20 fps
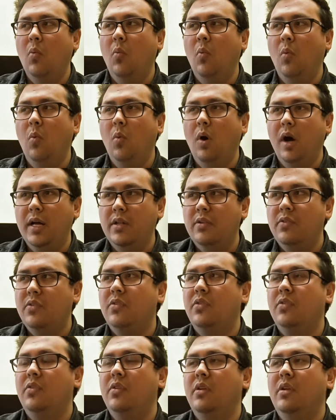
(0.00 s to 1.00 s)

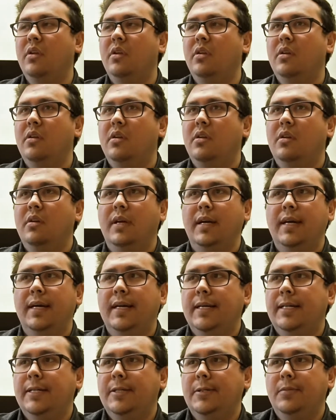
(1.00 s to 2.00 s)
what
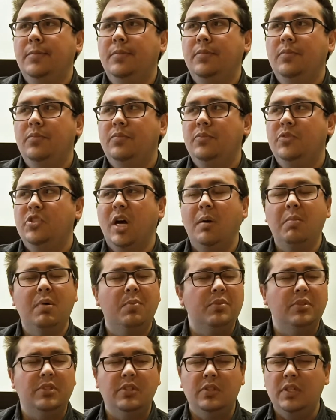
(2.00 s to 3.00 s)
job
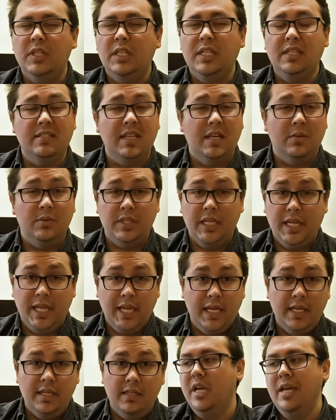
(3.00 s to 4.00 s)
opportunities I would
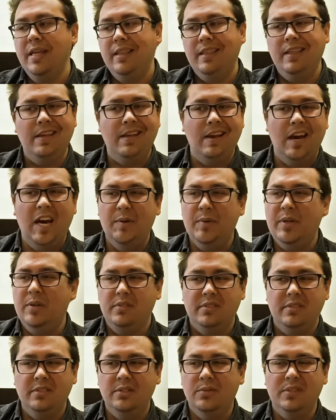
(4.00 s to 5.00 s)
get. The economy
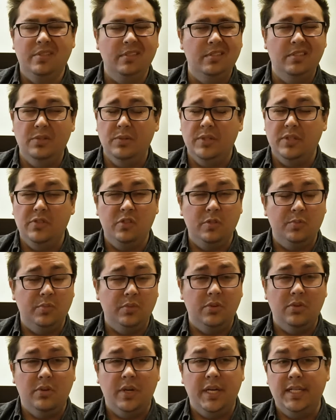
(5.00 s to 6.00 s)
still wasn't doing super
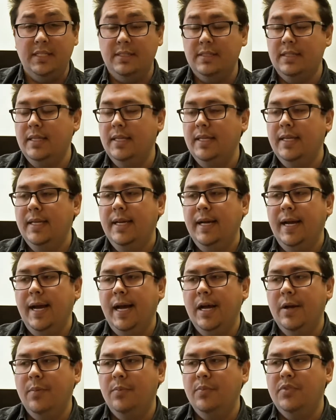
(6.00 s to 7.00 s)
great.
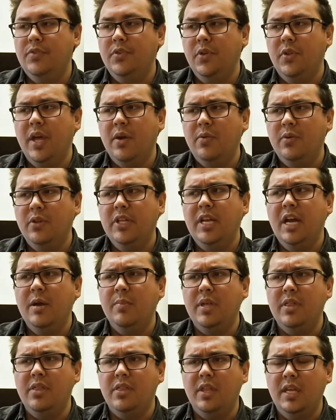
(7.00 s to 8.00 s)
So that really got
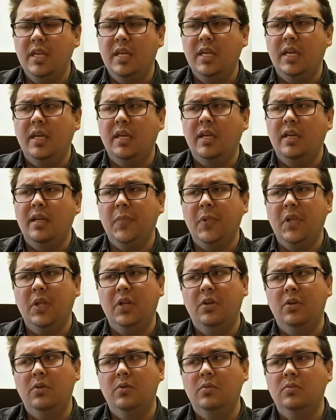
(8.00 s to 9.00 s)
me thinking, you
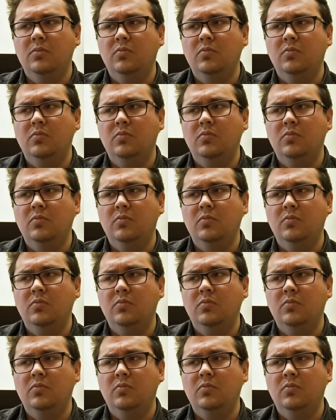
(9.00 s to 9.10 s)
know,